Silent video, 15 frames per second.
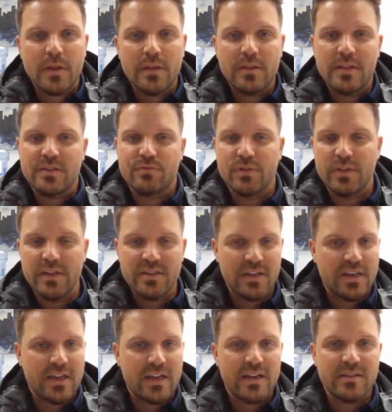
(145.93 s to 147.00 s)
this really isn't
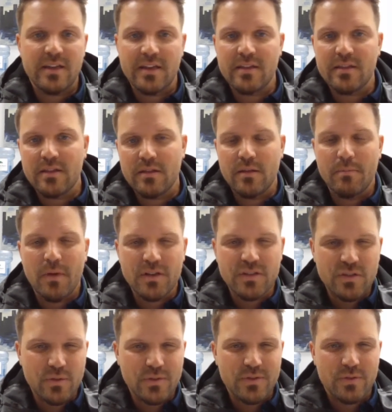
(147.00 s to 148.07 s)
going to get into any of the
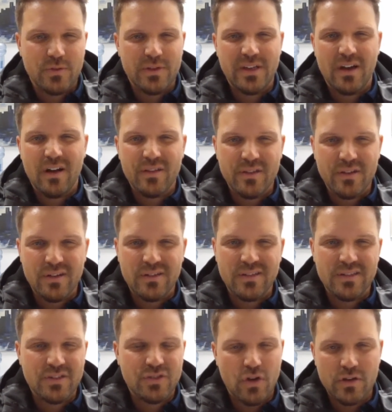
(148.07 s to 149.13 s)
muscles or the
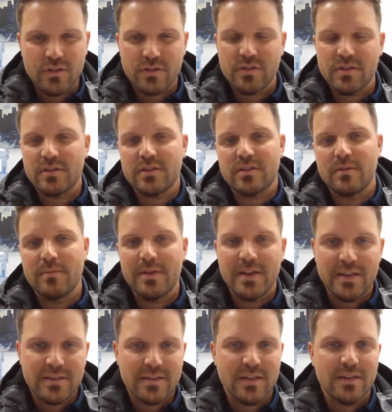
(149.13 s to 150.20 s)
other structures such as the
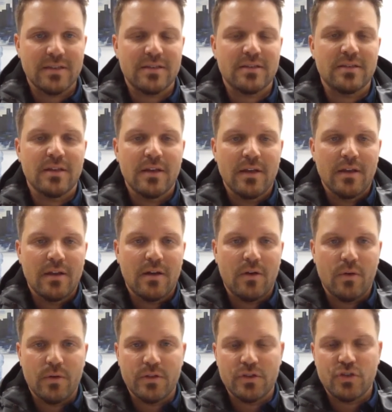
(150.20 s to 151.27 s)
meniscus
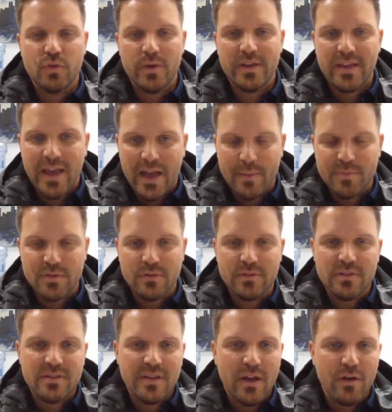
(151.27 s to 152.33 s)
or the joint capsule
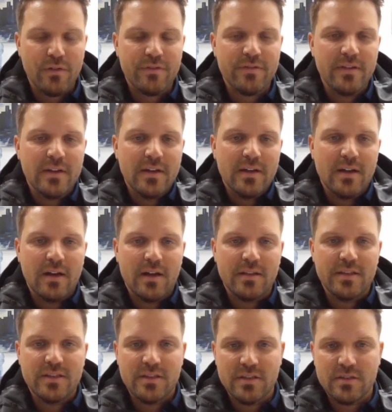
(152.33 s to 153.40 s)
itself.
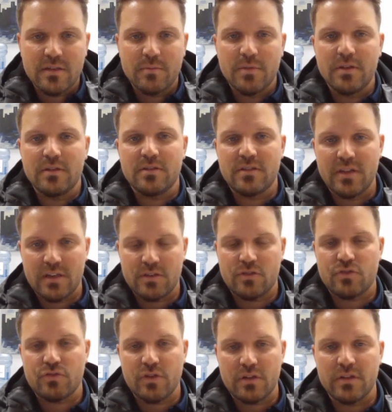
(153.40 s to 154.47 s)
This is going to be stick
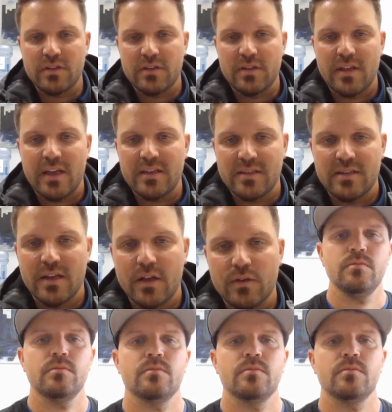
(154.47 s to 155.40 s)
strictly to the ACL.